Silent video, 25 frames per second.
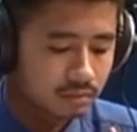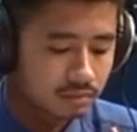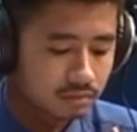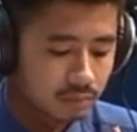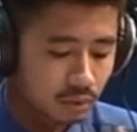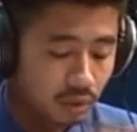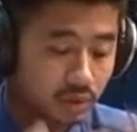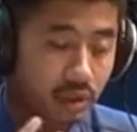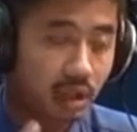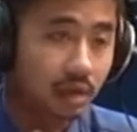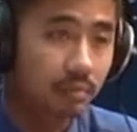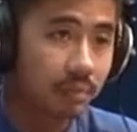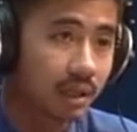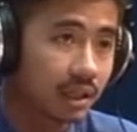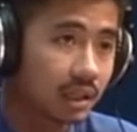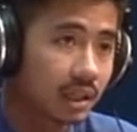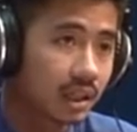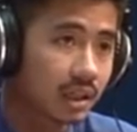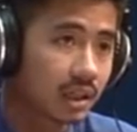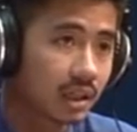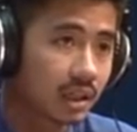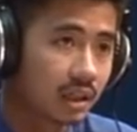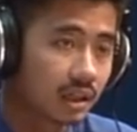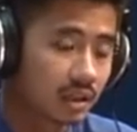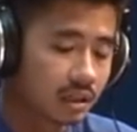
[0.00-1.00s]
product
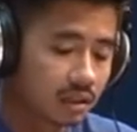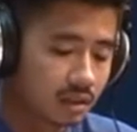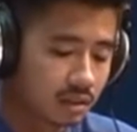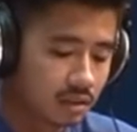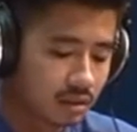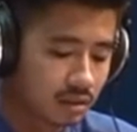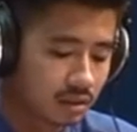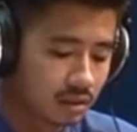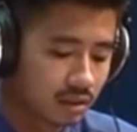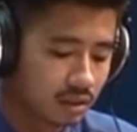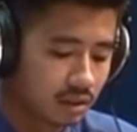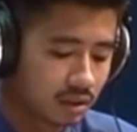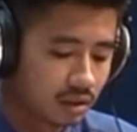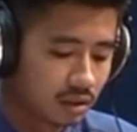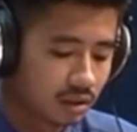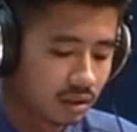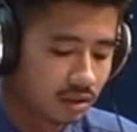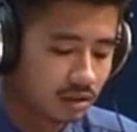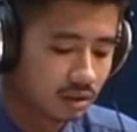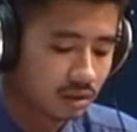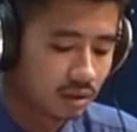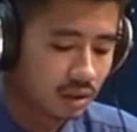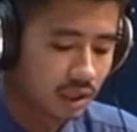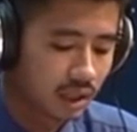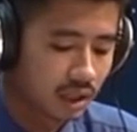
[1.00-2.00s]
maintaining,
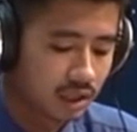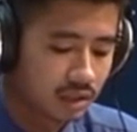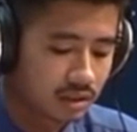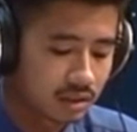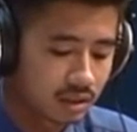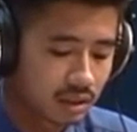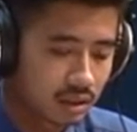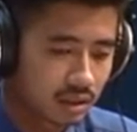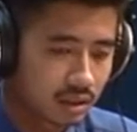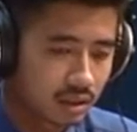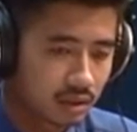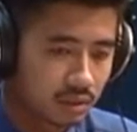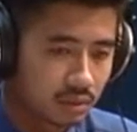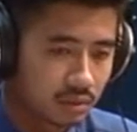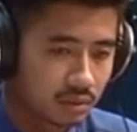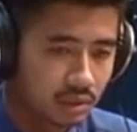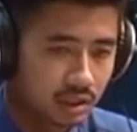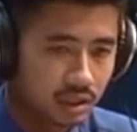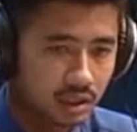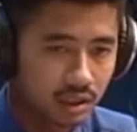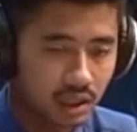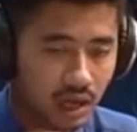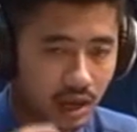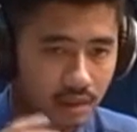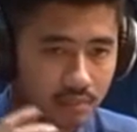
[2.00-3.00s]
so that
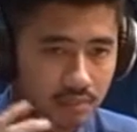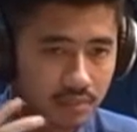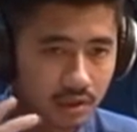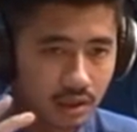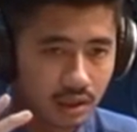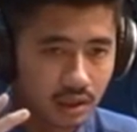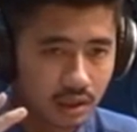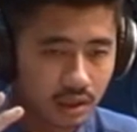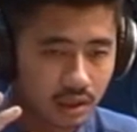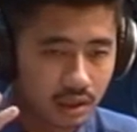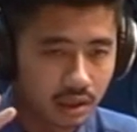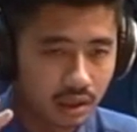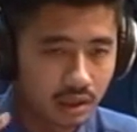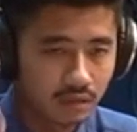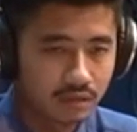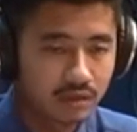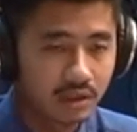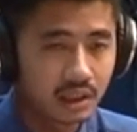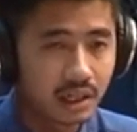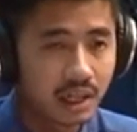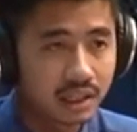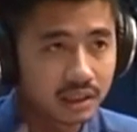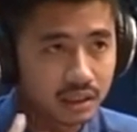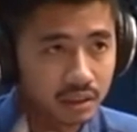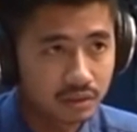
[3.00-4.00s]
we give the
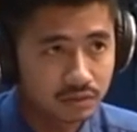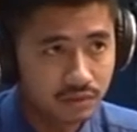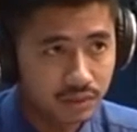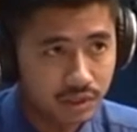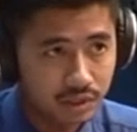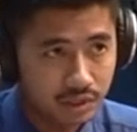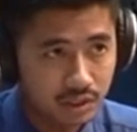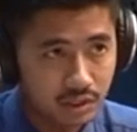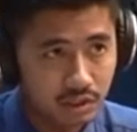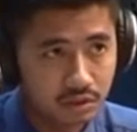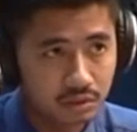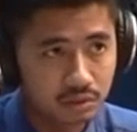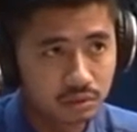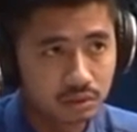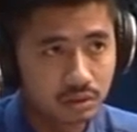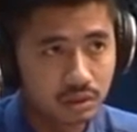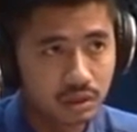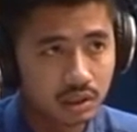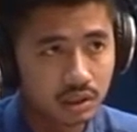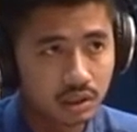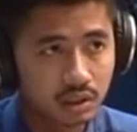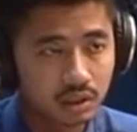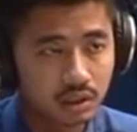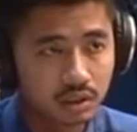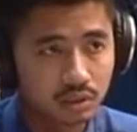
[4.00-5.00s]
latest version to
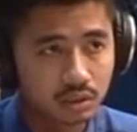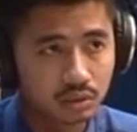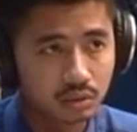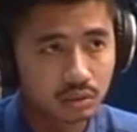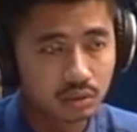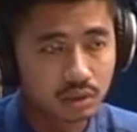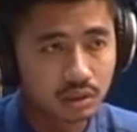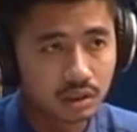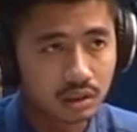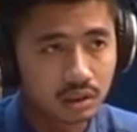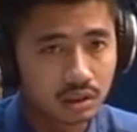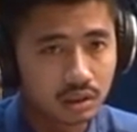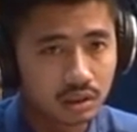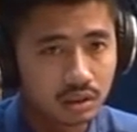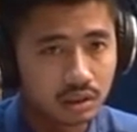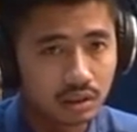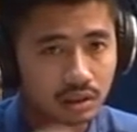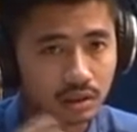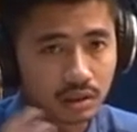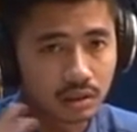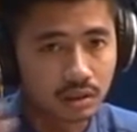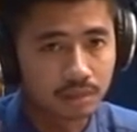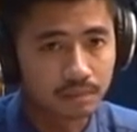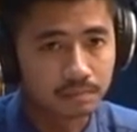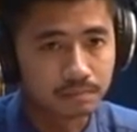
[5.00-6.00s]
the
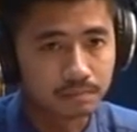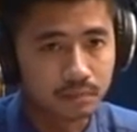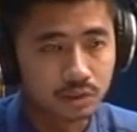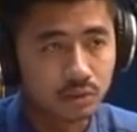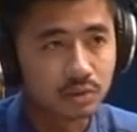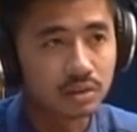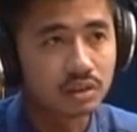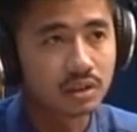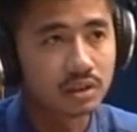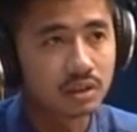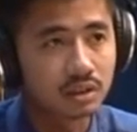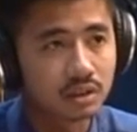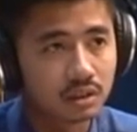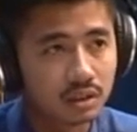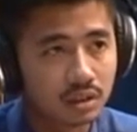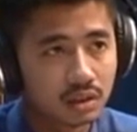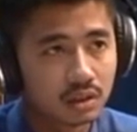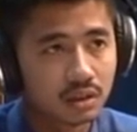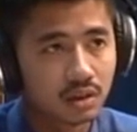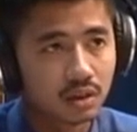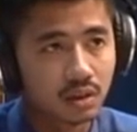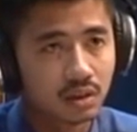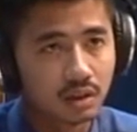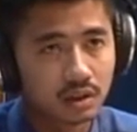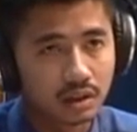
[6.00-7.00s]
user
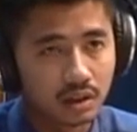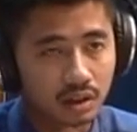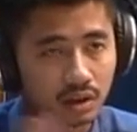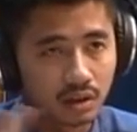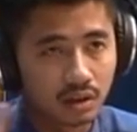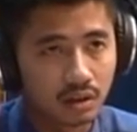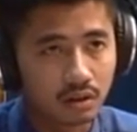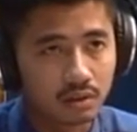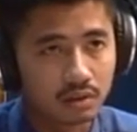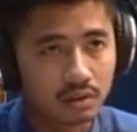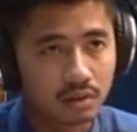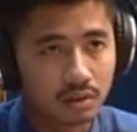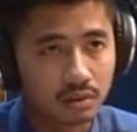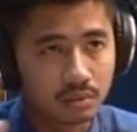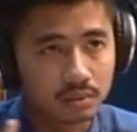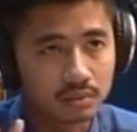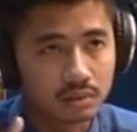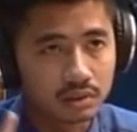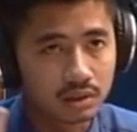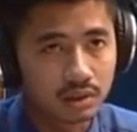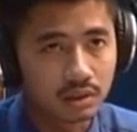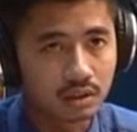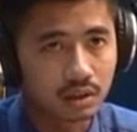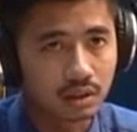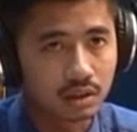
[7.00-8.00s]
on the
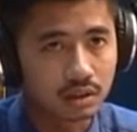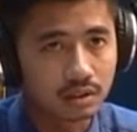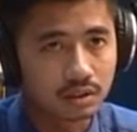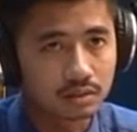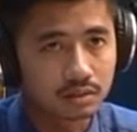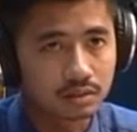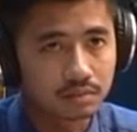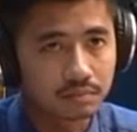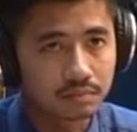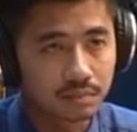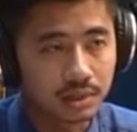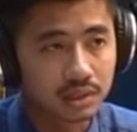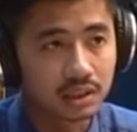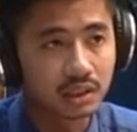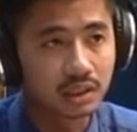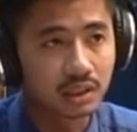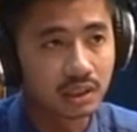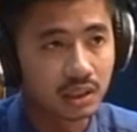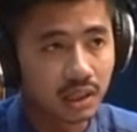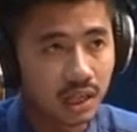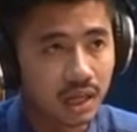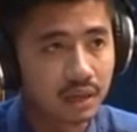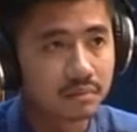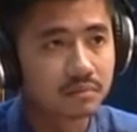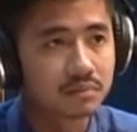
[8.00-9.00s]

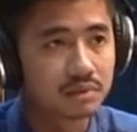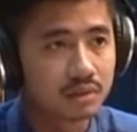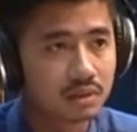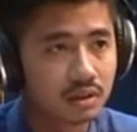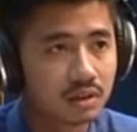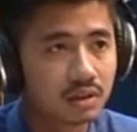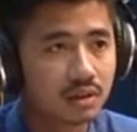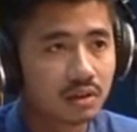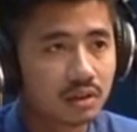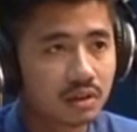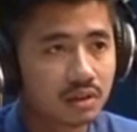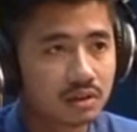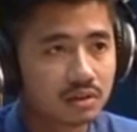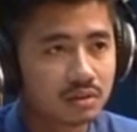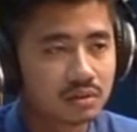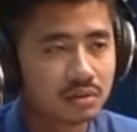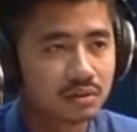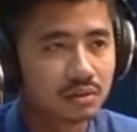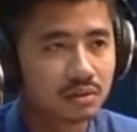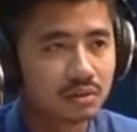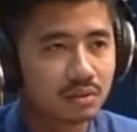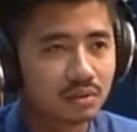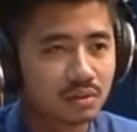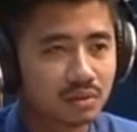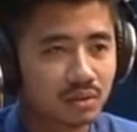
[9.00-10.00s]
particular apps.
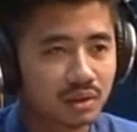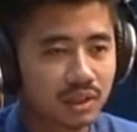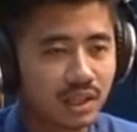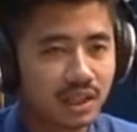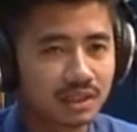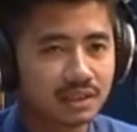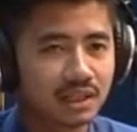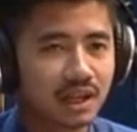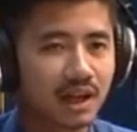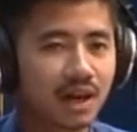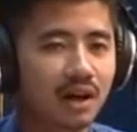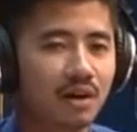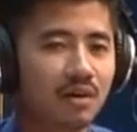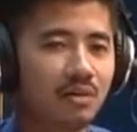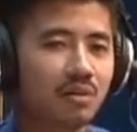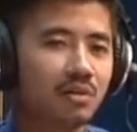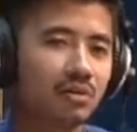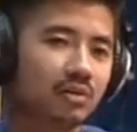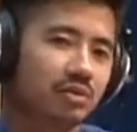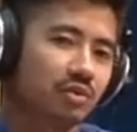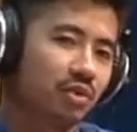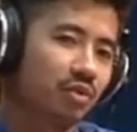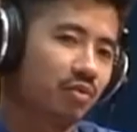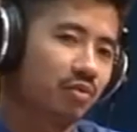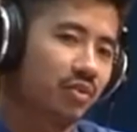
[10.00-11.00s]
So that's how
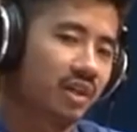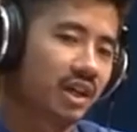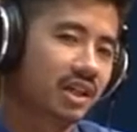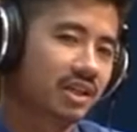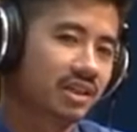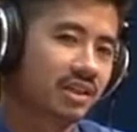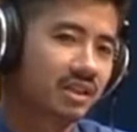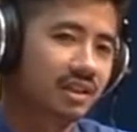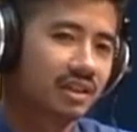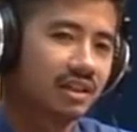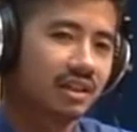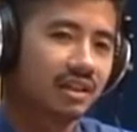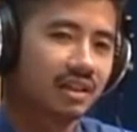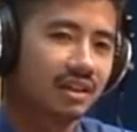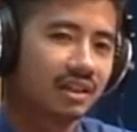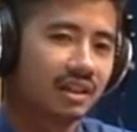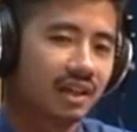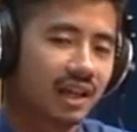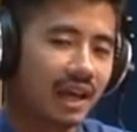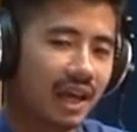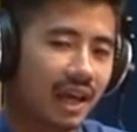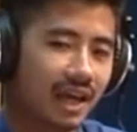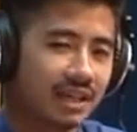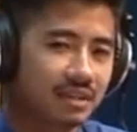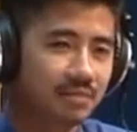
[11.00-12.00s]
software engineering
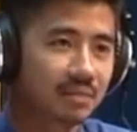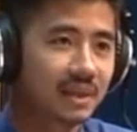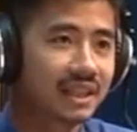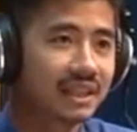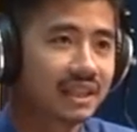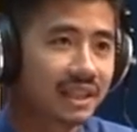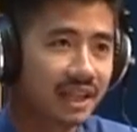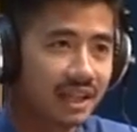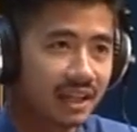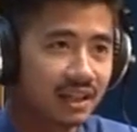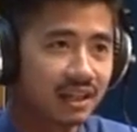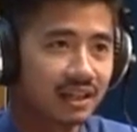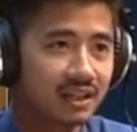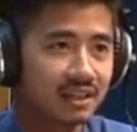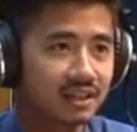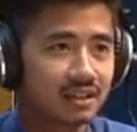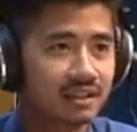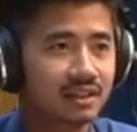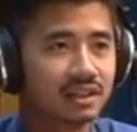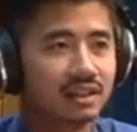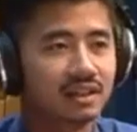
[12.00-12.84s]
has been tailored